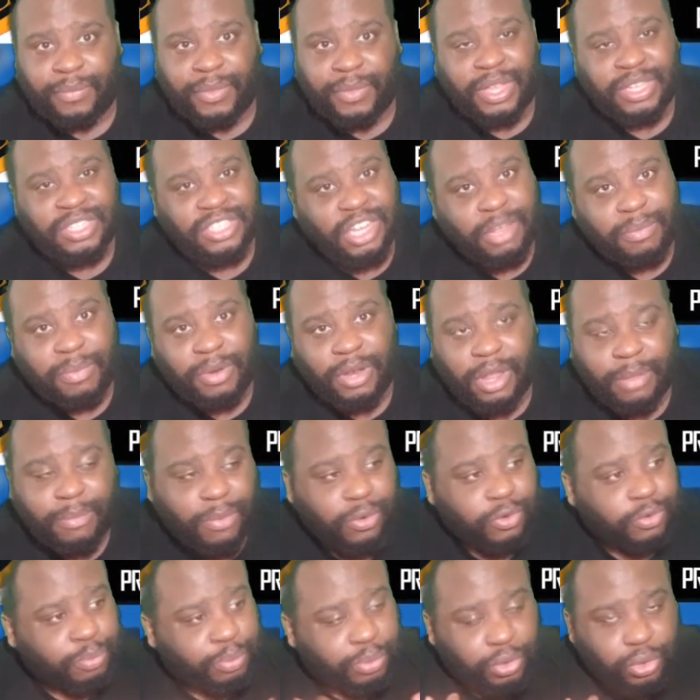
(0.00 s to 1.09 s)
That's them in their
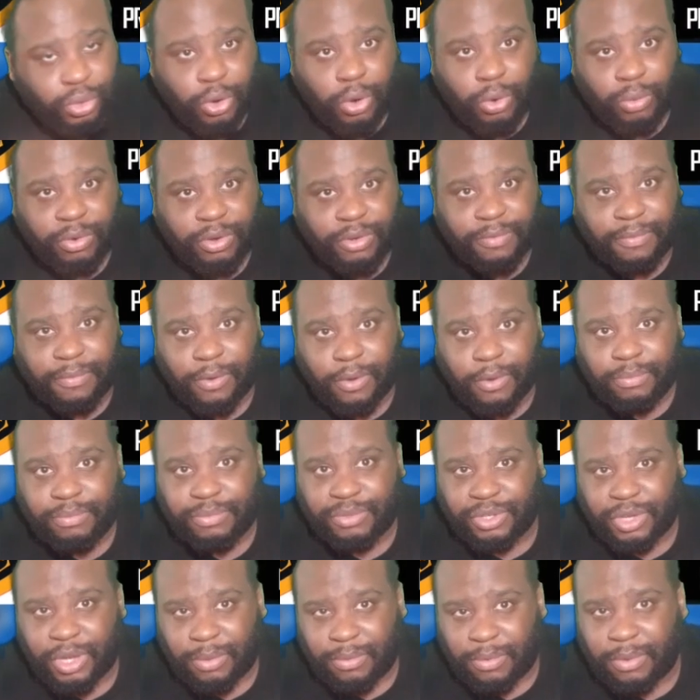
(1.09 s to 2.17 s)
most purest form.
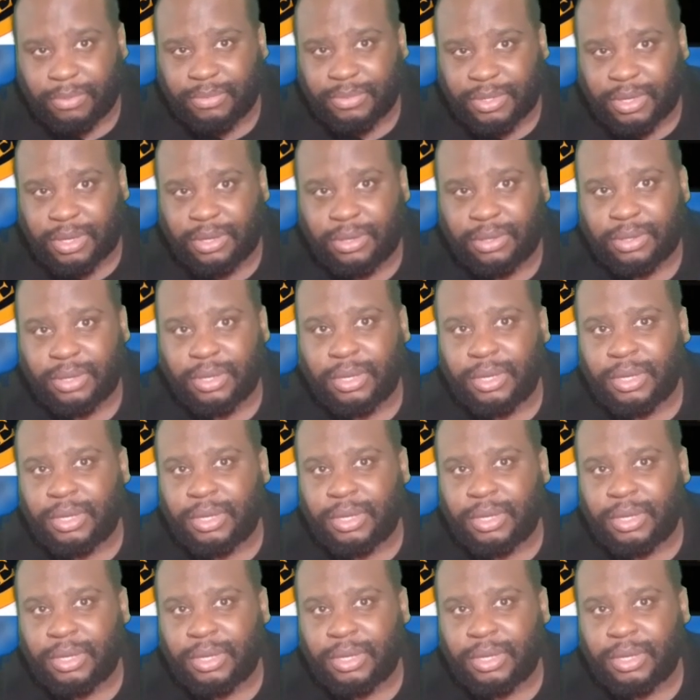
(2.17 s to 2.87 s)
Do you get what I'm saying?